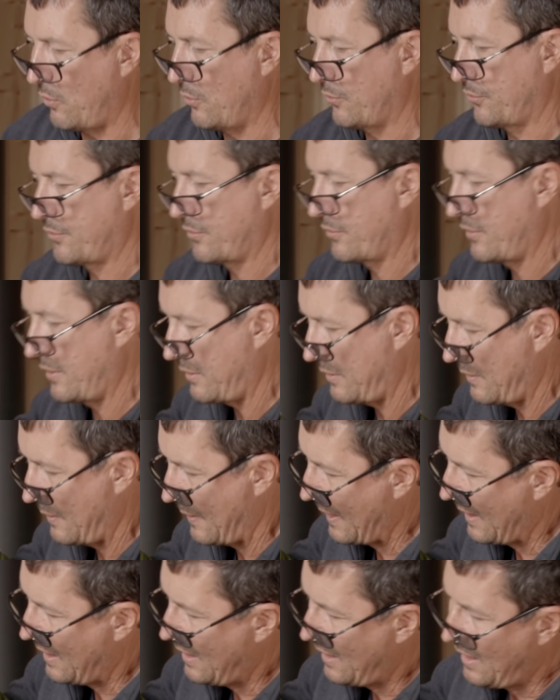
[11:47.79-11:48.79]
holster there.
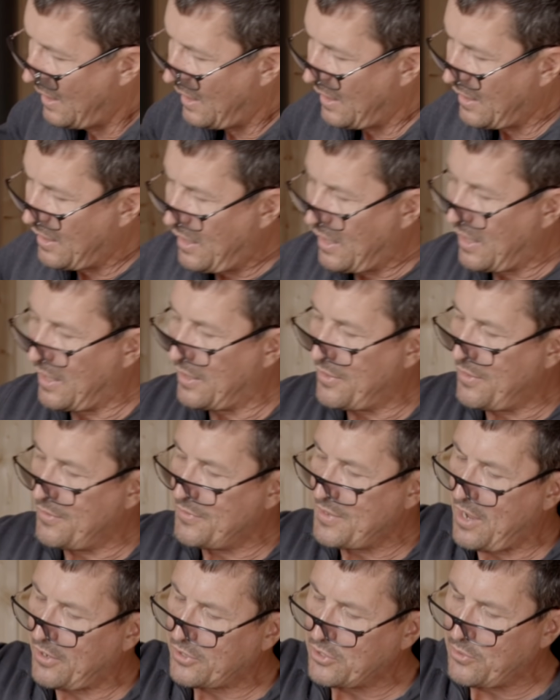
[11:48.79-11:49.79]
Uh,
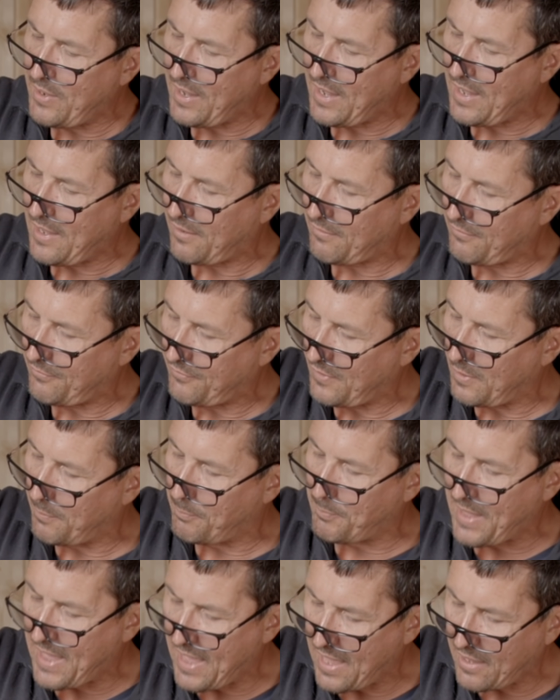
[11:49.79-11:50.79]
now you have a
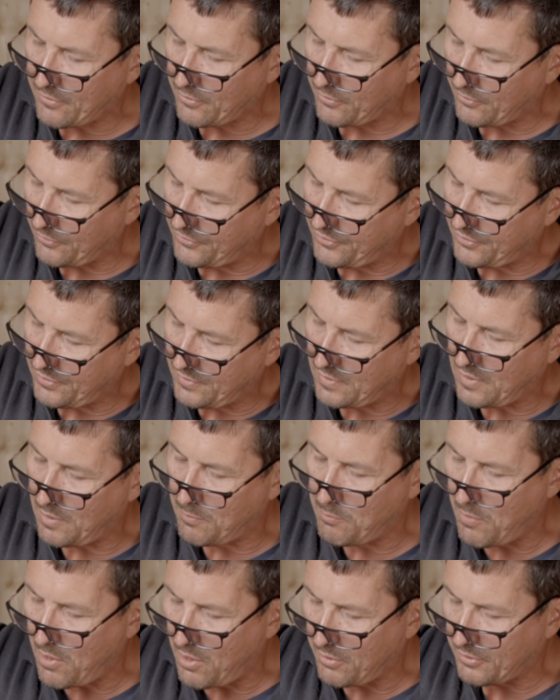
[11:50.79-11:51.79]
paneled, a
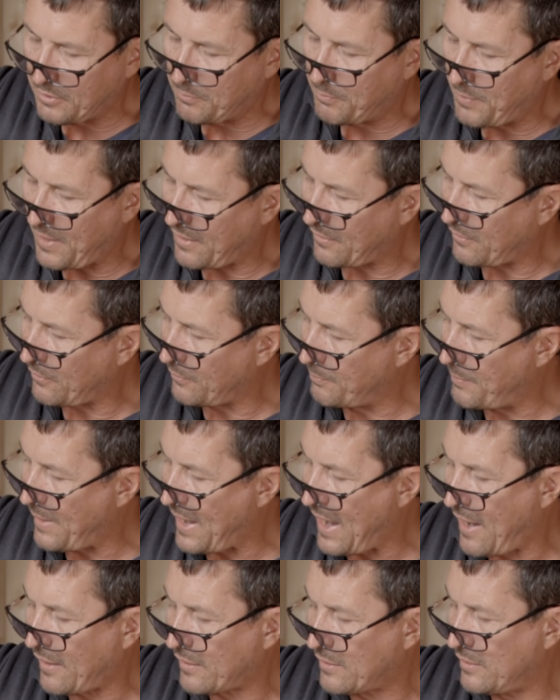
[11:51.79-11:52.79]
MOLLE paneled
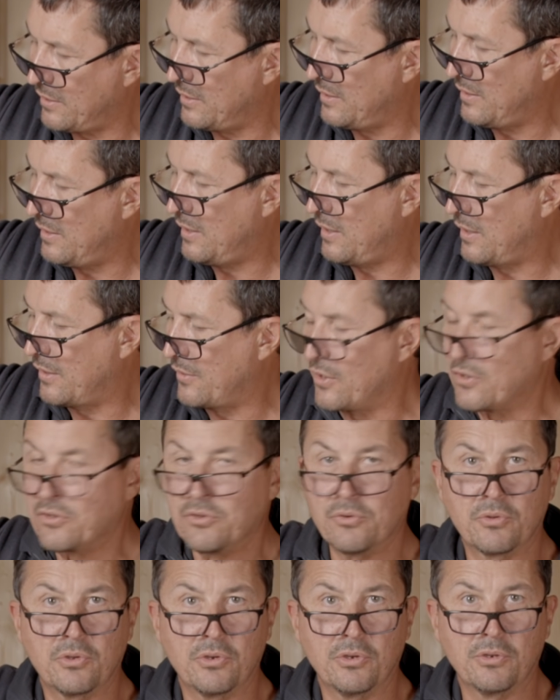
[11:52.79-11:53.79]
back that
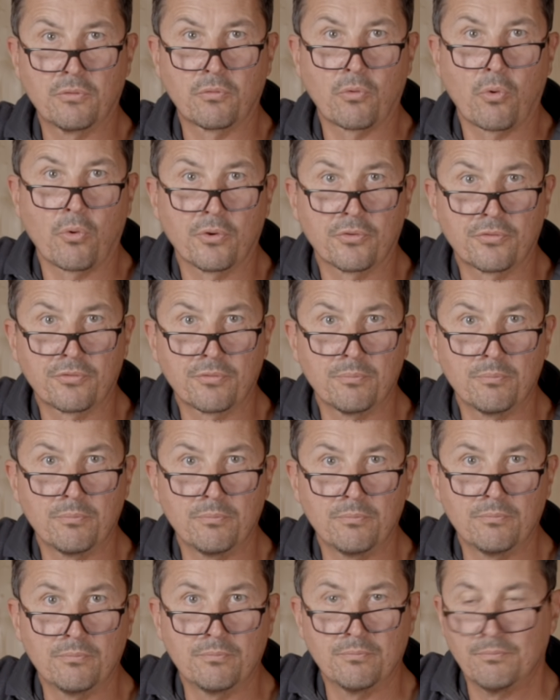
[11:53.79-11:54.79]
you could, of course,
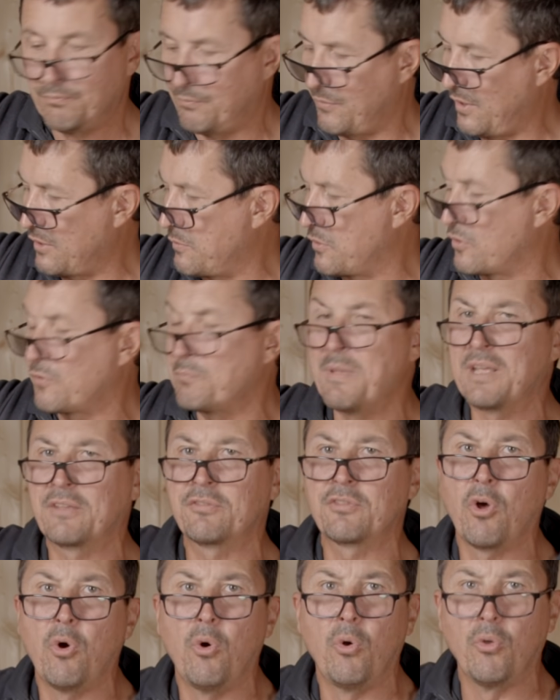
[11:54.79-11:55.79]
it just makes
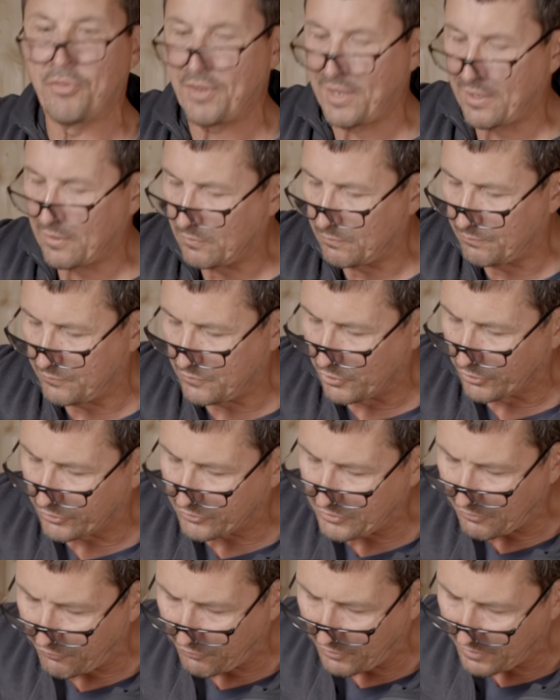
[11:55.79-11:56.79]
the whole thing
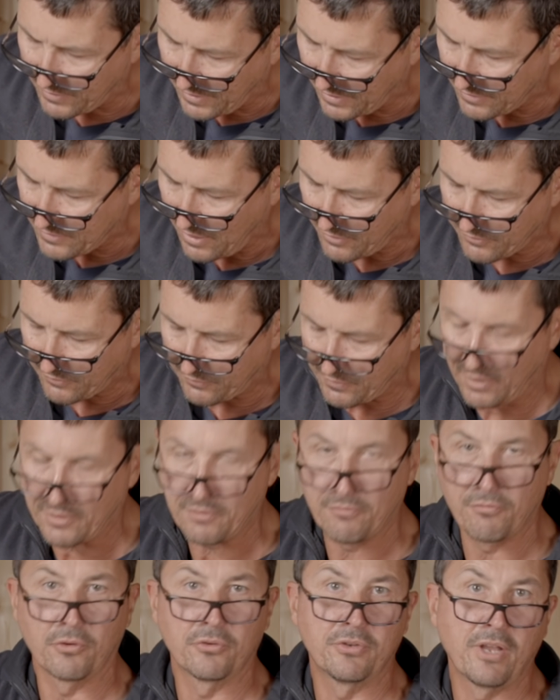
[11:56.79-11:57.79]
look different. And now you've got
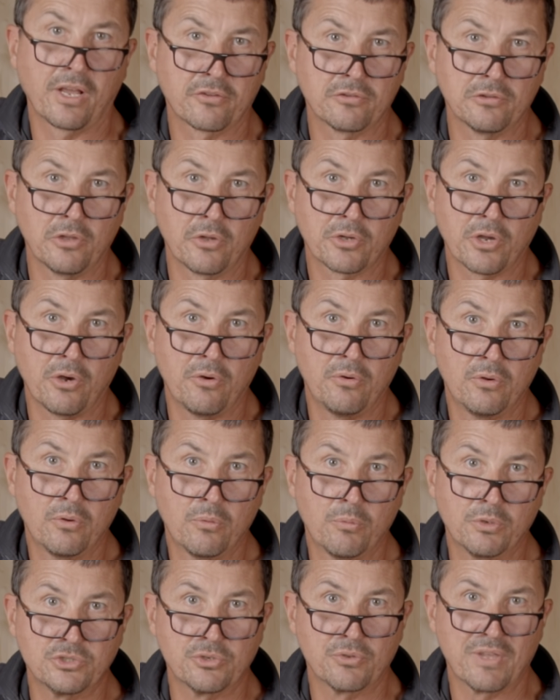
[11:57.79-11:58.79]
your Vertx logo,
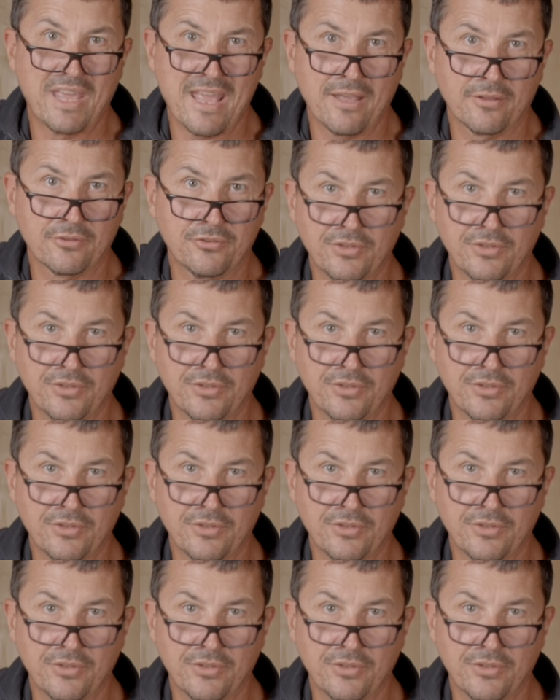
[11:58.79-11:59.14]
which you can't